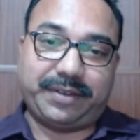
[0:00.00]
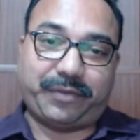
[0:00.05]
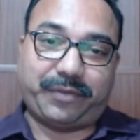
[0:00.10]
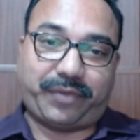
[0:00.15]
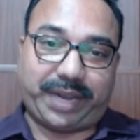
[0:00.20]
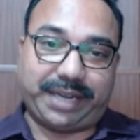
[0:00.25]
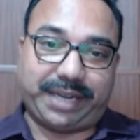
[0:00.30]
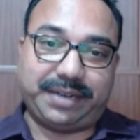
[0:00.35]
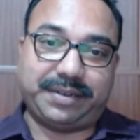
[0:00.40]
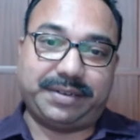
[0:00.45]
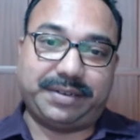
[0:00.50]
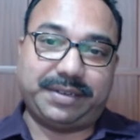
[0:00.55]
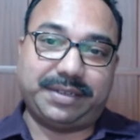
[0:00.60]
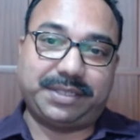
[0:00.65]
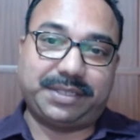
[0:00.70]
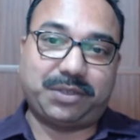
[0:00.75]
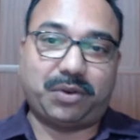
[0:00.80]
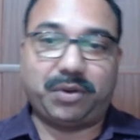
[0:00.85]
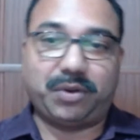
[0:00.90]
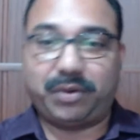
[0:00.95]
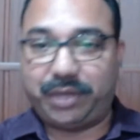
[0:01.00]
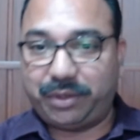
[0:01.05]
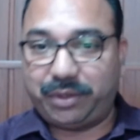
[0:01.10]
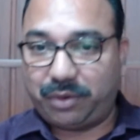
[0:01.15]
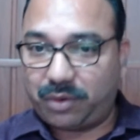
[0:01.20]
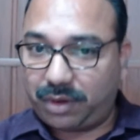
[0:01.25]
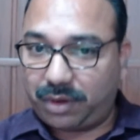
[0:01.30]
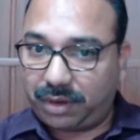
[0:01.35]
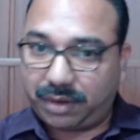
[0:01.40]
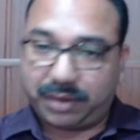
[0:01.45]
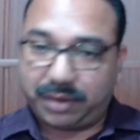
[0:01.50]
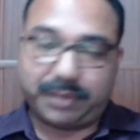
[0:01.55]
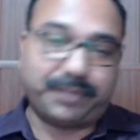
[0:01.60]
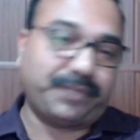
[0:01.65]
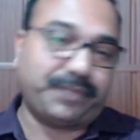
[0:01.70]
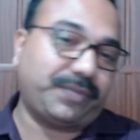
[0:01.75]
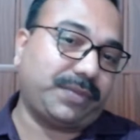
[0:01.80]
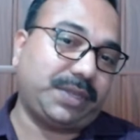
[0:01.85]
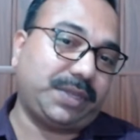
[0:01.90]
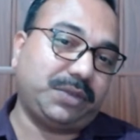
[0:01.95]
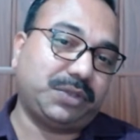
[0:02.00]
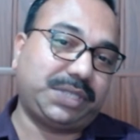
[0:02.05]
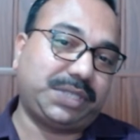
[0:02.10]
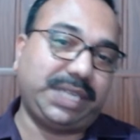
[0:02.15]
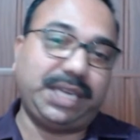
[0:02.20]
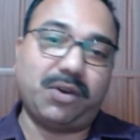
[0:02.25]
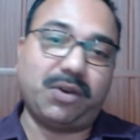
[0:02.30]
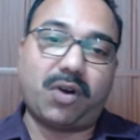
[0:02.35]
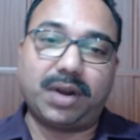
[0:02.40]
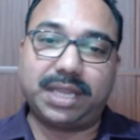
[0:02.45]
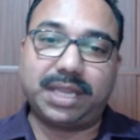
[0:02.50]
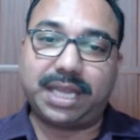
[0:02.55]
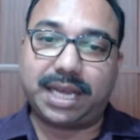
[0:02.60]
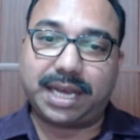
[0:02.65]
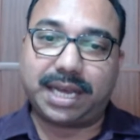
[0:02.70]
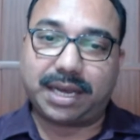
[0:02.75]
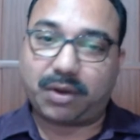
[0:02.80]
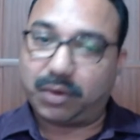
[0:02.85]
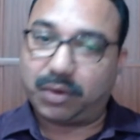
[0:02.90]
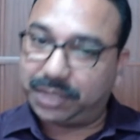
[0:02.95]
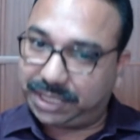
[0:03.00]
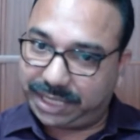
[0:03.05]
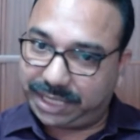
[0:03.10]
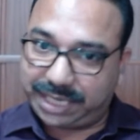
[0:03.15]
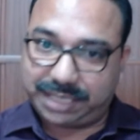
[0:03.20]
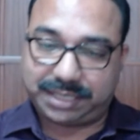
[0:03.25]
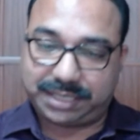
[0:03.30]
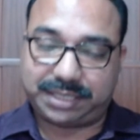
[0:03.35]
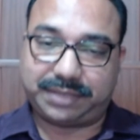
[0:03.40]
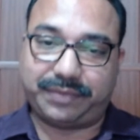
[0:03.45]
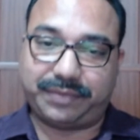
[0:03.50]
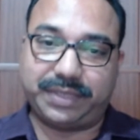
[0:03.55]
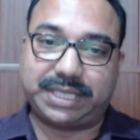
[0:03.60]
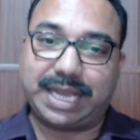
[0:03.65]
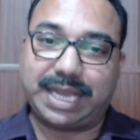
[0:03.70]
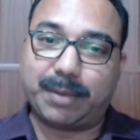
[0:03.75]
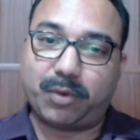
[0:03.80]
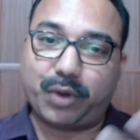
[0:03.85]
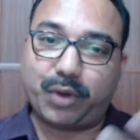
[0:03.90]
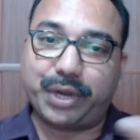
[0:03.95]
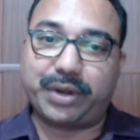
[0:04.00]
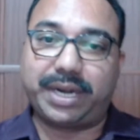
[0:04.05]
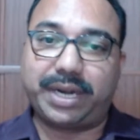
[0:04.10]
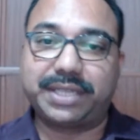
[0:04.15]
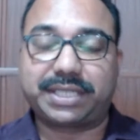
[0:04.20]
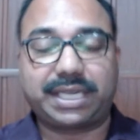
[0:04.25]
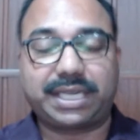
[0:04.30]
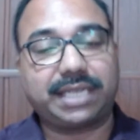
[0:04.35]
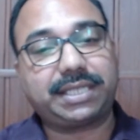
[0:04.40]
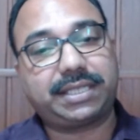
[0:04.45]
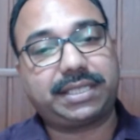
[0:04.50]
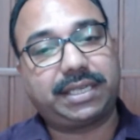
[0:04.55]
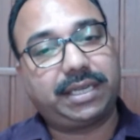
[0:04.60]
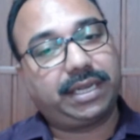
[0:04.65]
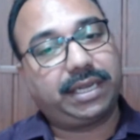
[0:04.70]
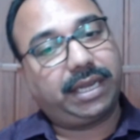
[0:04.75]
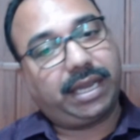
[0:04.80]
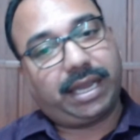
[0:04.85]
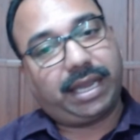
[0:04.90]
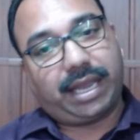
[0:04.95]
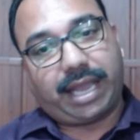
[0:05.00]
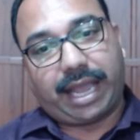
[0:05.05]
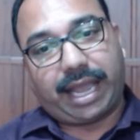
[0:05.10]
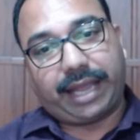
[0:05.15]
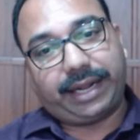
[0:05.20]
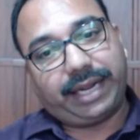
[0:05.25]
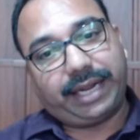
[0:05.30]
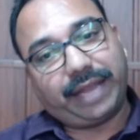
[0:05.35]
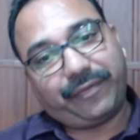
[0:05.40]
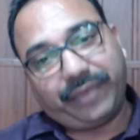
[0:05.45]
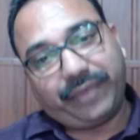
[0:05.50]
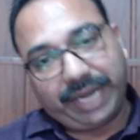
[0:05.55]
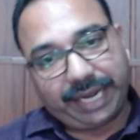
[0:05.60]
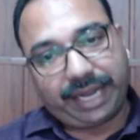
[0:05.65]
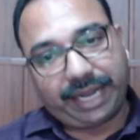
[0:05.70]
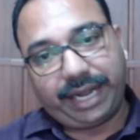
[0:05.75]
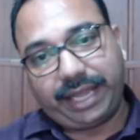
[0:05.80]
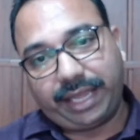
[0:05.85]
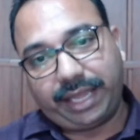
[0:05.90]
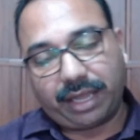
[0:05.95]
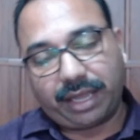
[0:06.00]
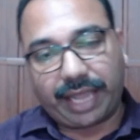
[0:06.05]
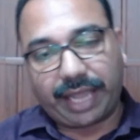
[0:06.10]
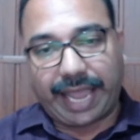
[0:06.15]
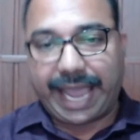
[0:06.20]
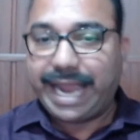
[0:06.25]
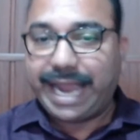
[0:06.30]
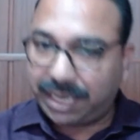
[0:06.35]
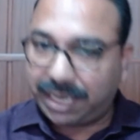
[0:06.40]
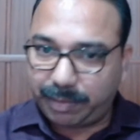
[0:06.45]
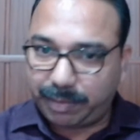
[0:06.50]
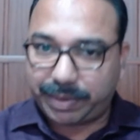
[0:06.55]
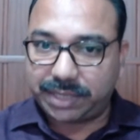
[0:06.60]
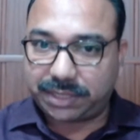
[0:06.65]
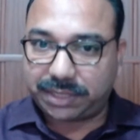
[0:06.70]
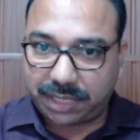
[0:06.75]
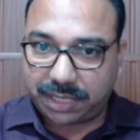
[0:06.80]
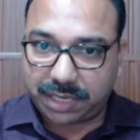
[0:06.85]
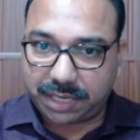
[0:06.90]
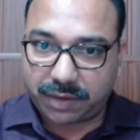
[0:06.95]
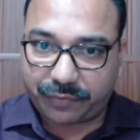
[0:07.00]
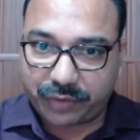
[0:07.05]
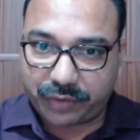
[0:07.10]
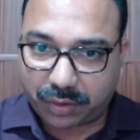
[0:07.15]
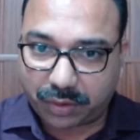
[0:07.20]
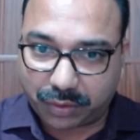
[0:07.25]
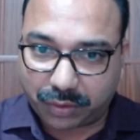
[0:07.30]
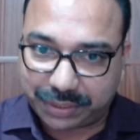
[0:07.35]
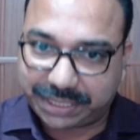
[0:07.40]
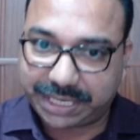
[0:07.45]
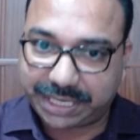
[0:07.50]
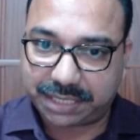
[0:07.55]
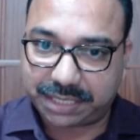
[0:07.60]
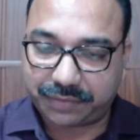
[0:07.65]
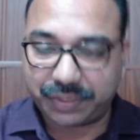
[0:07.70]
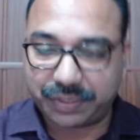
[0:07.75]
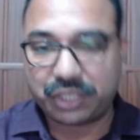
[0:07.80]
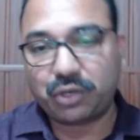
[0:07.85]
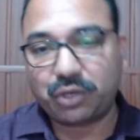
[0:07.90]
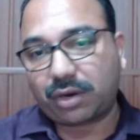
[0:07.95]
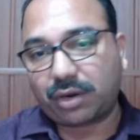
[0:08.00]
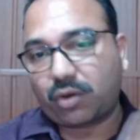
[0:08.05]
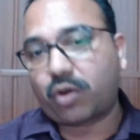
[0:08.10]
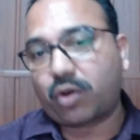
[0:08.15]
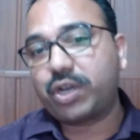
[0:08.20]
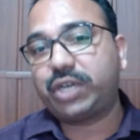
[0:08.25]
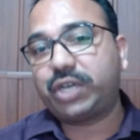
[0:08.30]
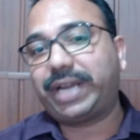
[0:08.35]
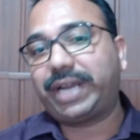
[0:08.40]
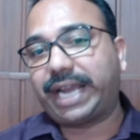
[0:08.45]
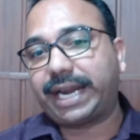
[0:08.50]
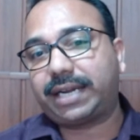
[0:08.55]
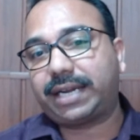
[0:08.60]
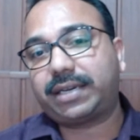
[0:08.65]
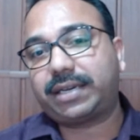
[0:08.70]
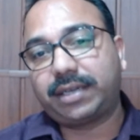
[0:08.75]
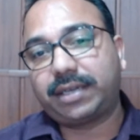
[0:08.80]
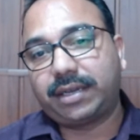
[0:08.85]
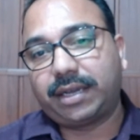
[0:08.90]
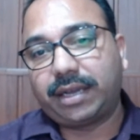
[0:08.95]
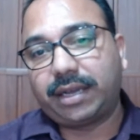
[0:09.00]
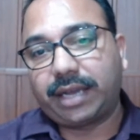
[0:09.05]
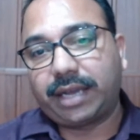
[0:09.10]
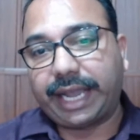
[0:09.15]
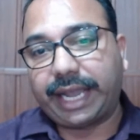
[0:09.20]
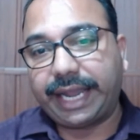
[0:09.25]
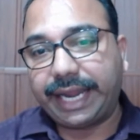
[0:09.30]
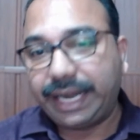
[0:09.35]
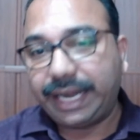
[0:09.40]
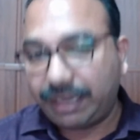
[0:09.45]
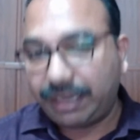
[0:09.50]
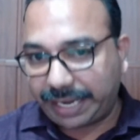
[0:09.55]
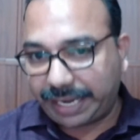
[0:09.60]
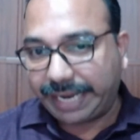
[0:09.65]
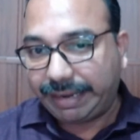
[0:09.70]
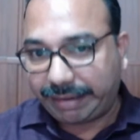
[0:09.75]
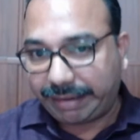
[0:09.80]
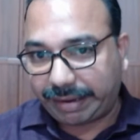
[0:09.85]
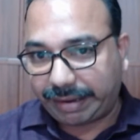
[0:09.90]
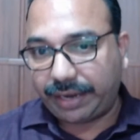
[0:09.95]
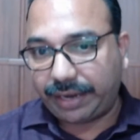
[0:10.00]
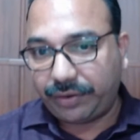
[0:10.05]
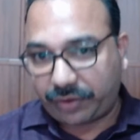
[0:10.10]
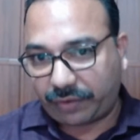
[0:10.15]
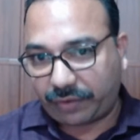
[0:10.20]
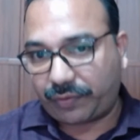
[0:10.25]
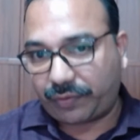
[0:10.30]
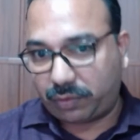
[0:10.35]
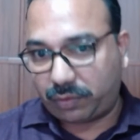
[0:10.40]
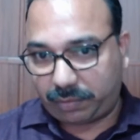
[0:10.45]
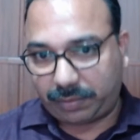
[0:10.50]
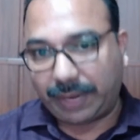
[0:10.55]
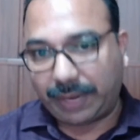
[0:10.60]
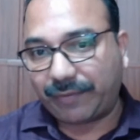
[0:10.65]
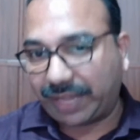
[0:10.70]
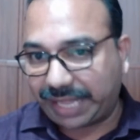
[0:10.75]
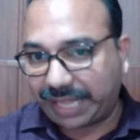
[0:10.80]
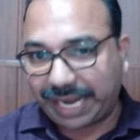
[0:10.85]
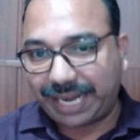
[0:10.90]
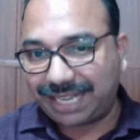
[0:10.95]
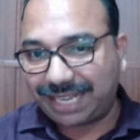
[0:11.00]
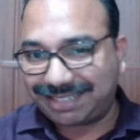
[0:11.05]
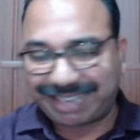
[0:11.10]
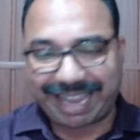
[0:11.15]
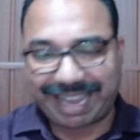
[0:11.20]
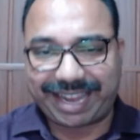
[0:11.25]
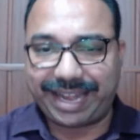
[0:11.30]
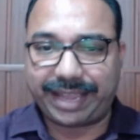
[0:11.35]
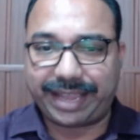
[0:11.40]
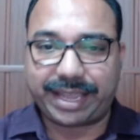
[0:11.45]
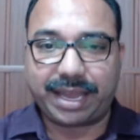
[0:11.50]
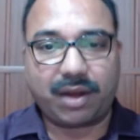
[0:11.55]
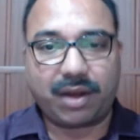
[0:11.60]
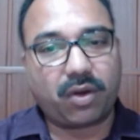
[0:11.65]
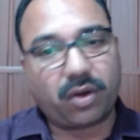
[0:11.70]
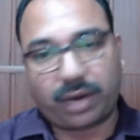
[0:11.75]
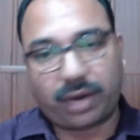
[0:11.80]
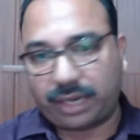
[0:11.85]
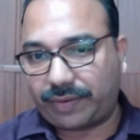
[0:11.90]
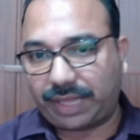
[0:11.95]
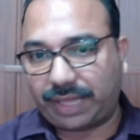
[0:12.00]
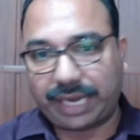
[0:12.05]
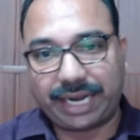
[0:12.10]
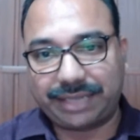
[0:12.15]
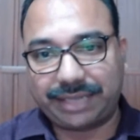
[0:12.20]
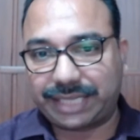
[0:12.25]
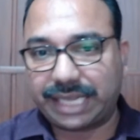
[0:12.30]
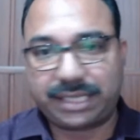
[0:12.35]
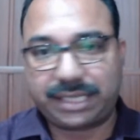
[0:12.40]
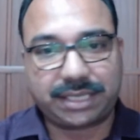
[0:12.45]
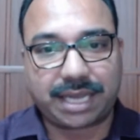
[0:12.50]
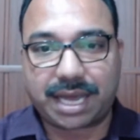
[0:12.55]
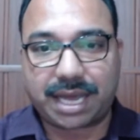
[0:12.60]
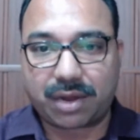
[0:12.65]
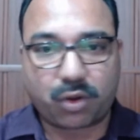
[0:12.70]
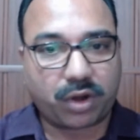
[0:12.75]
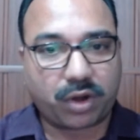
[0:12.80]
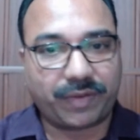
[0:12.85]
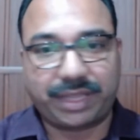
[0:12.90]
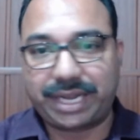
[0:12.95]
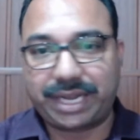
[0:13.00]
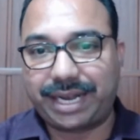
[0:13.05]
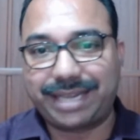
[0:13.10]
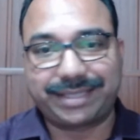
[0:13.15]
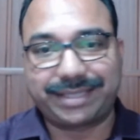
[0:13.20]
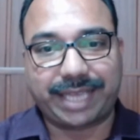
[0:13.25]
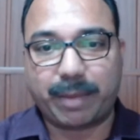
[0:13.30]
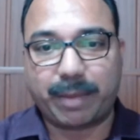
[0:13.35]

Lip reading: fine. So you see all the questions which I am going to discuss. Definitely 80% of your questions which you are going to get in the interview, whether it is technical or whether it is HR or whether it is